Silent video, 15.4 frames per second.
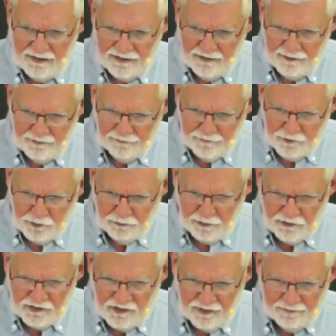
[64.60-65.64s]
the king of
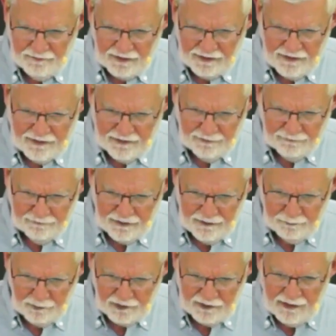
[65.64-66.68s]
Jerusalem, the king of
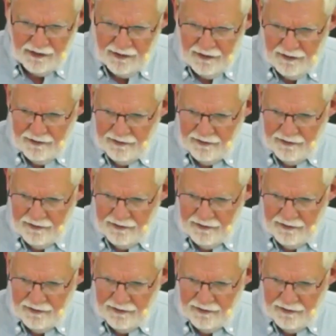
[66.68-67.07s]
Hebron,